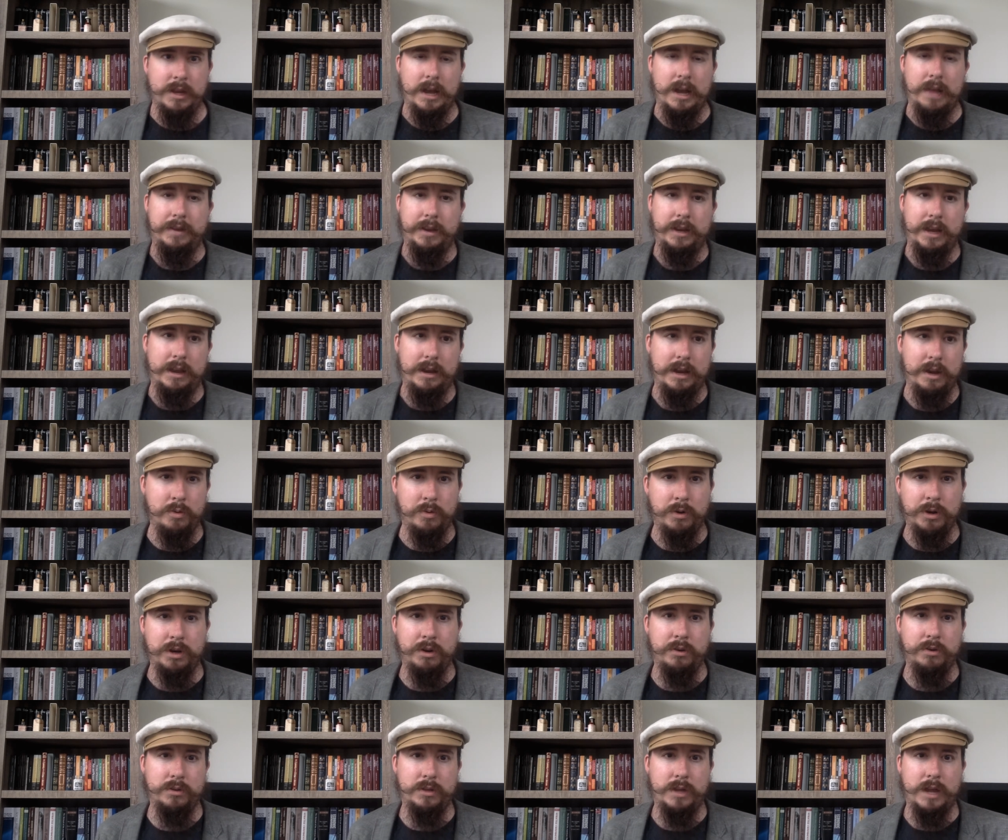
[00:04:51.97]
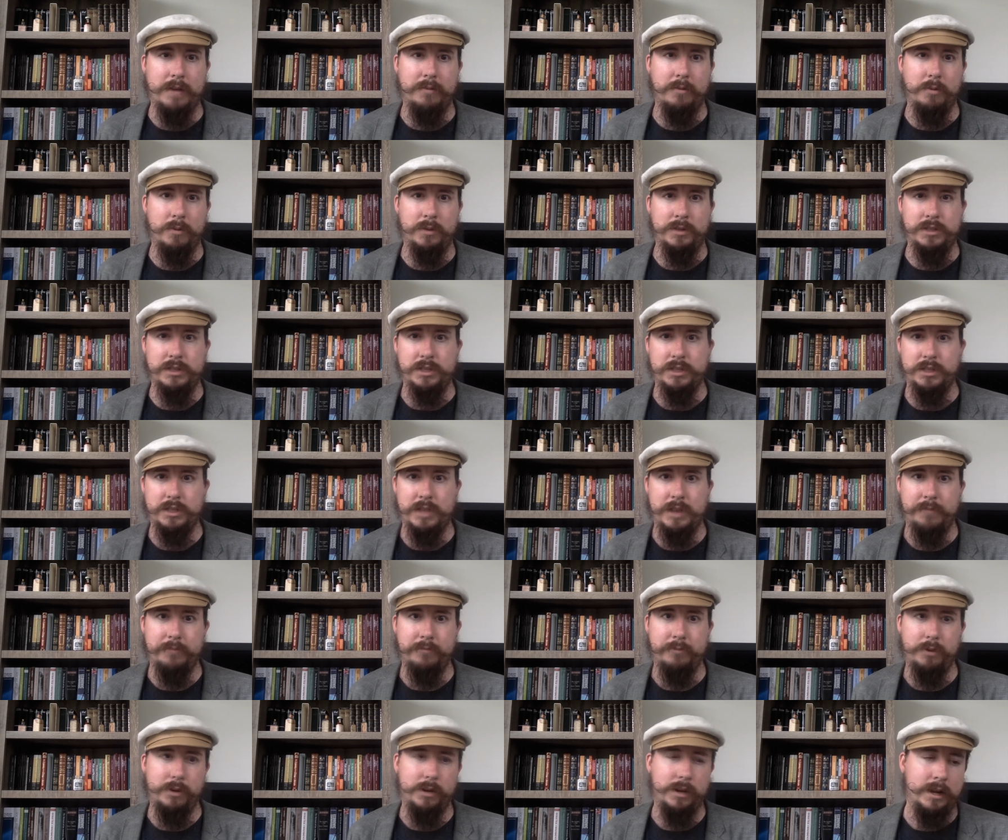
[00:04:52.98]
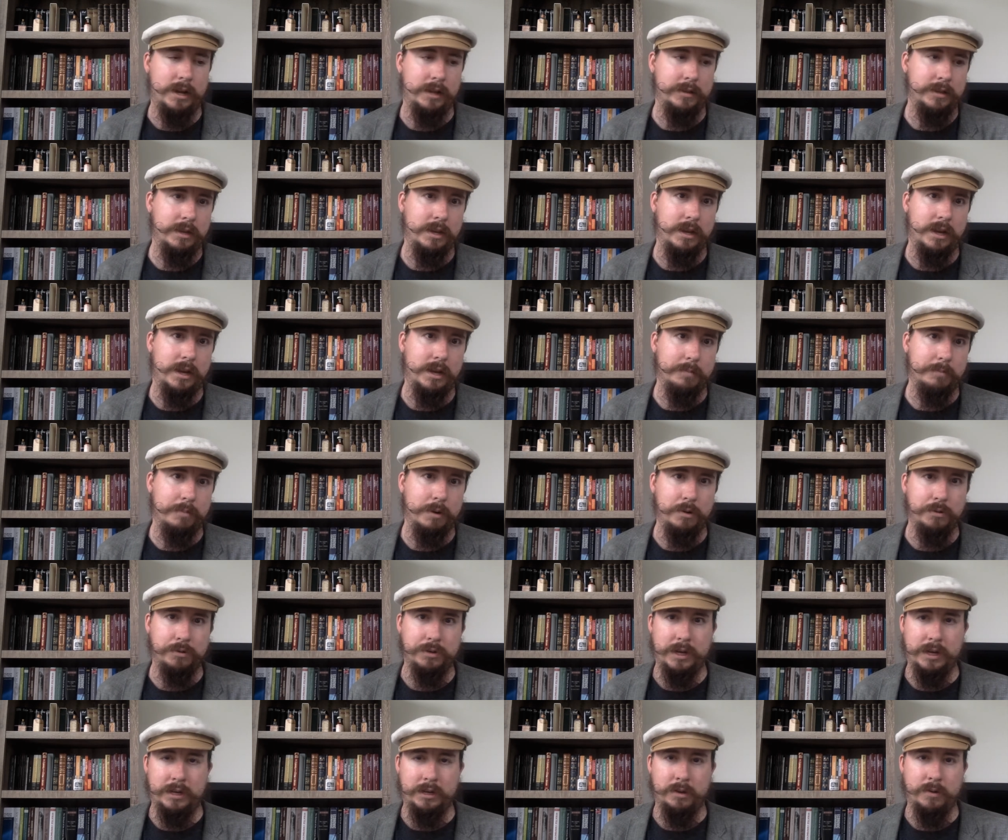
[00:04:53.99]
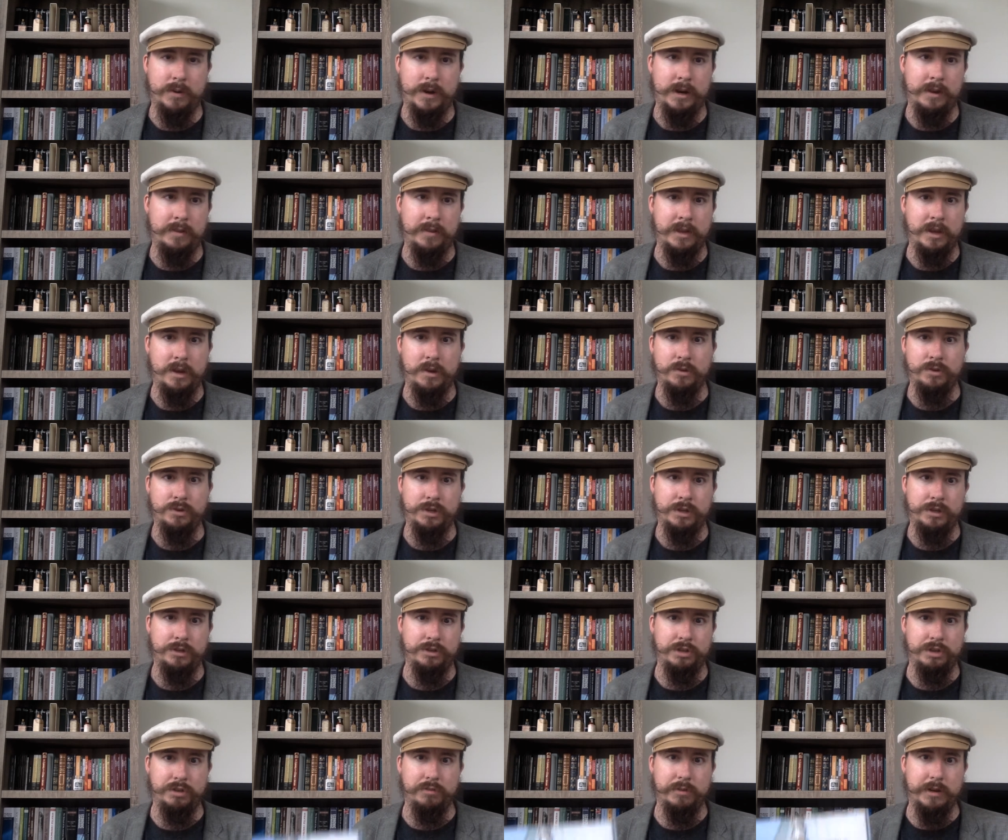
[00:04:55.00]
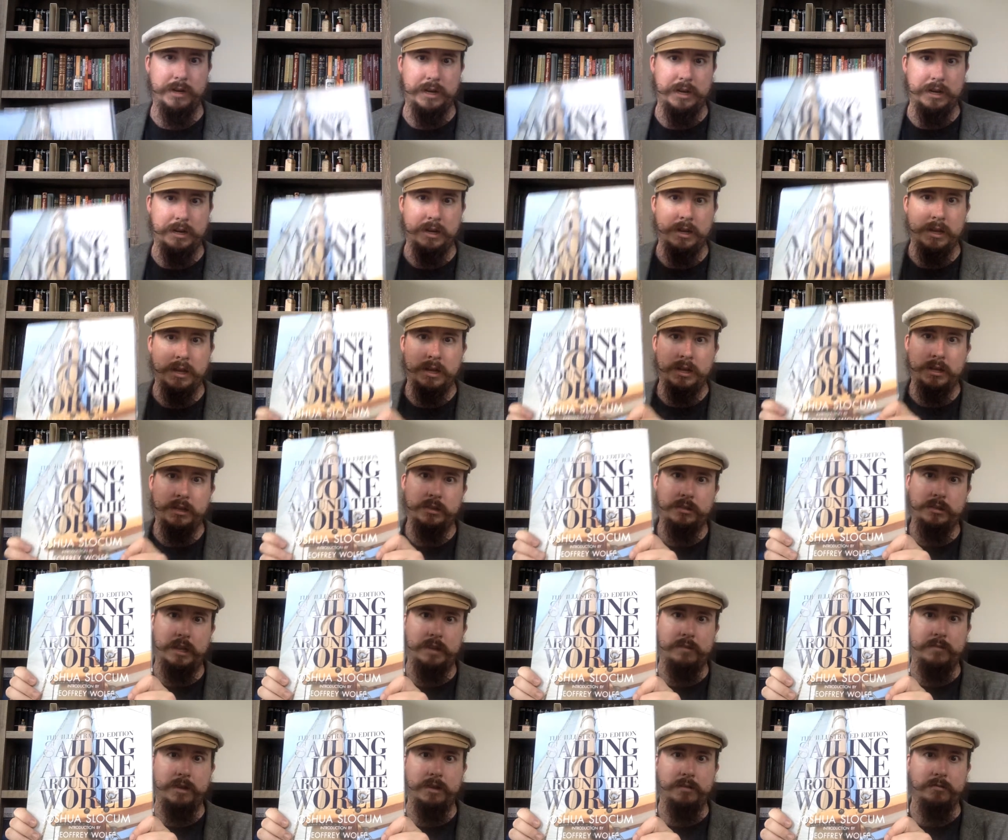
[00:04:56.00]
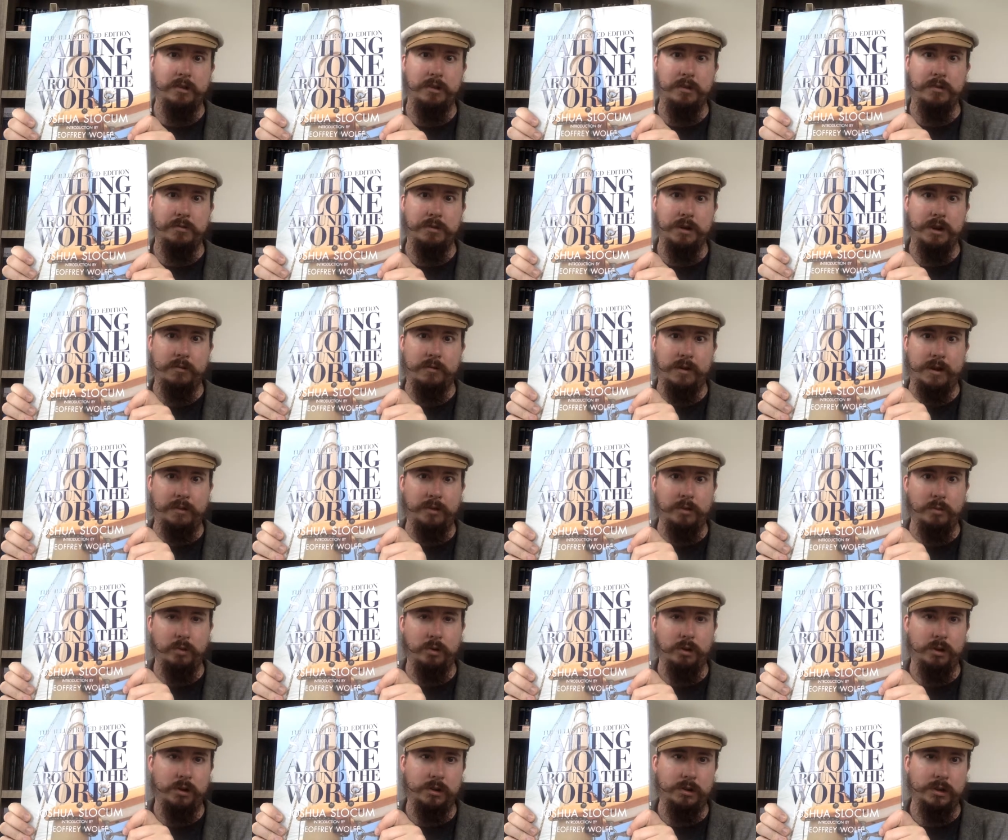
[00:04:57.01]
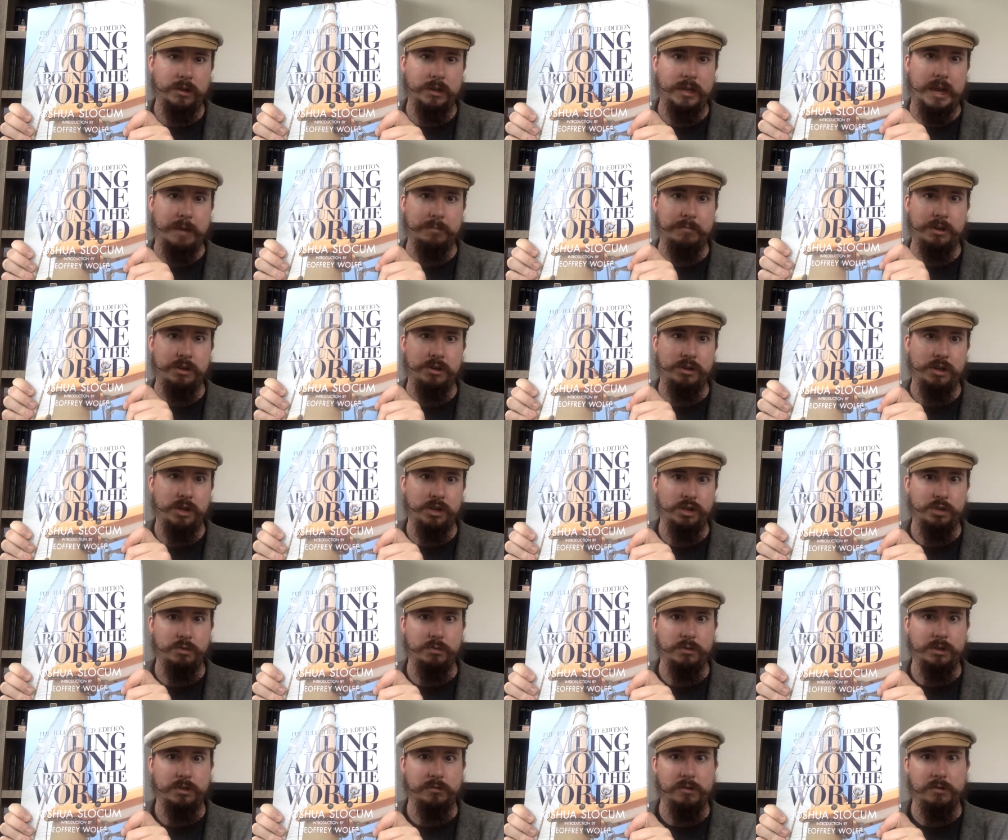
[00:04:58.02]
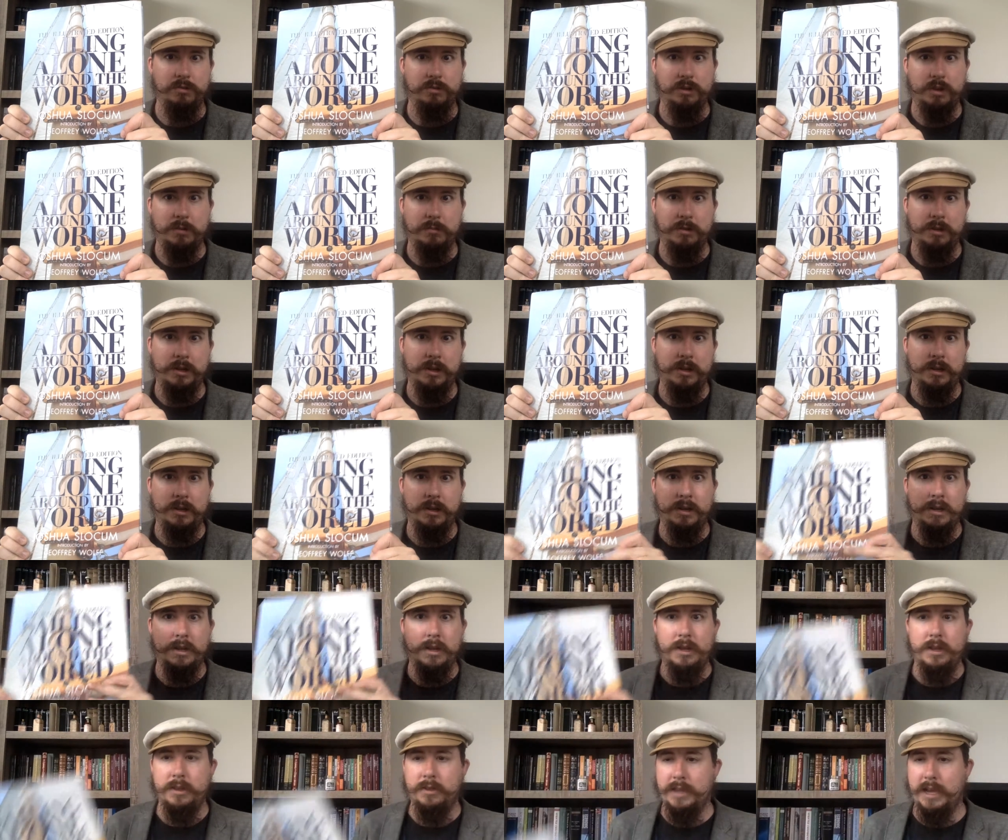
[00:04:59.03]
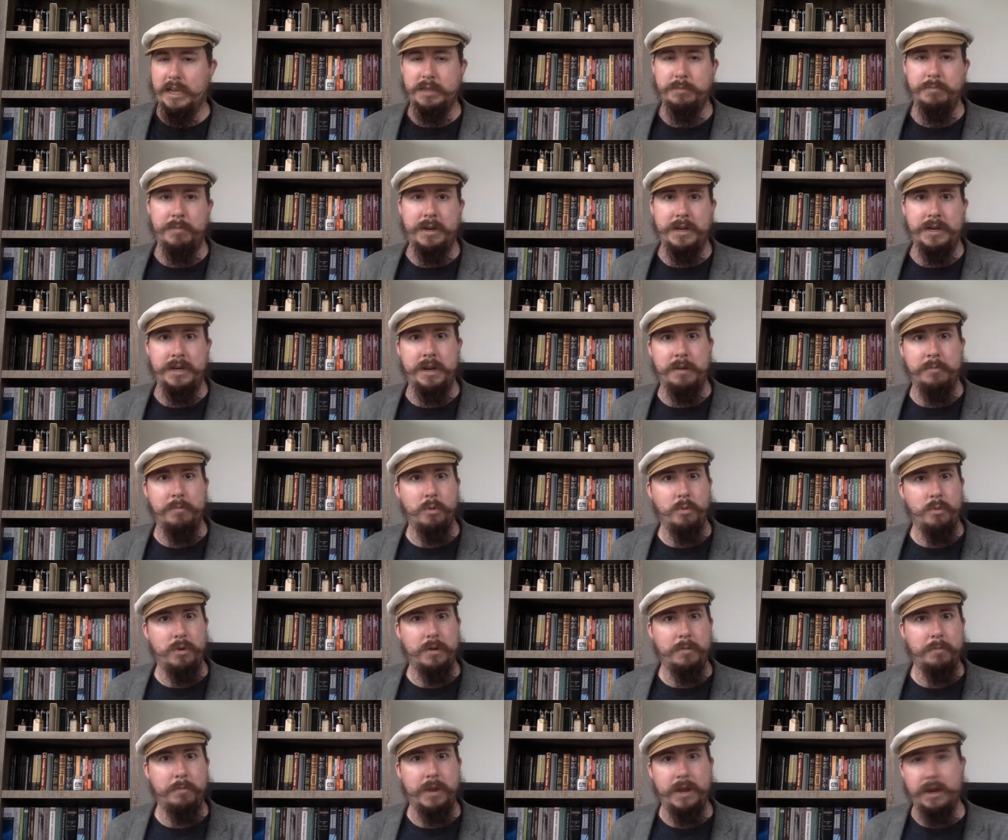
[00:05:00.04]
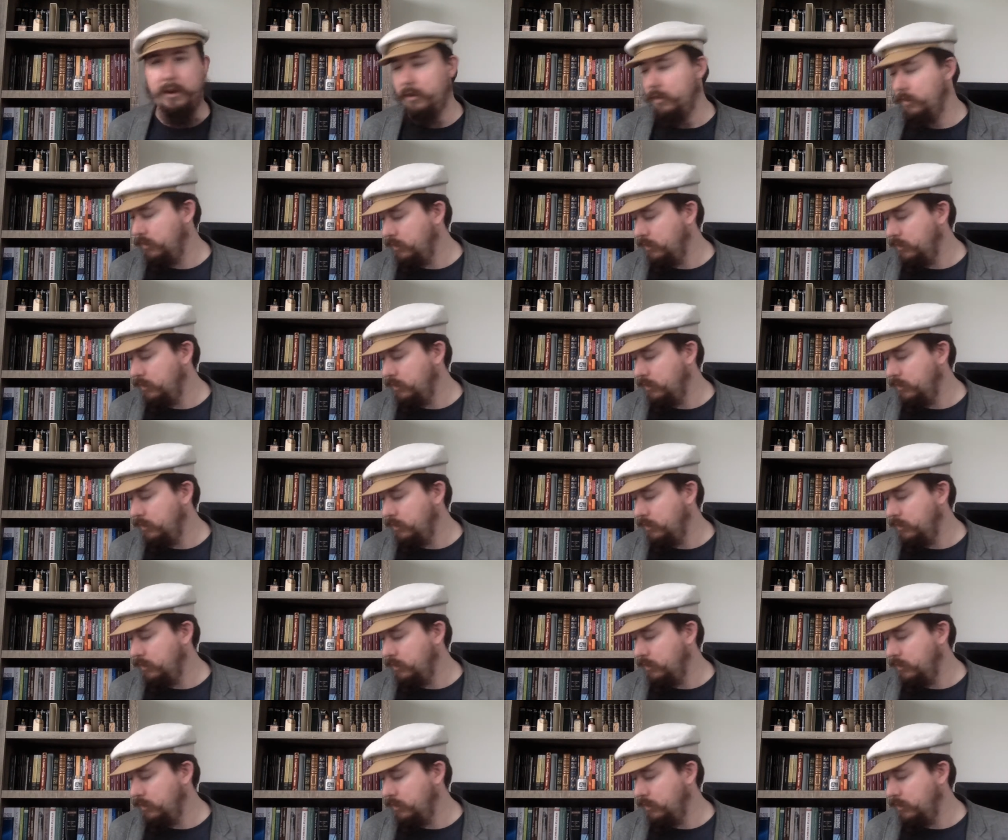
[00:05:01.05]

I think anyone who's ever wants to set foot on a boat and go out on the ocean should read Sailing Alone Around the World, Captain Joshua Slocum. That's my number one pick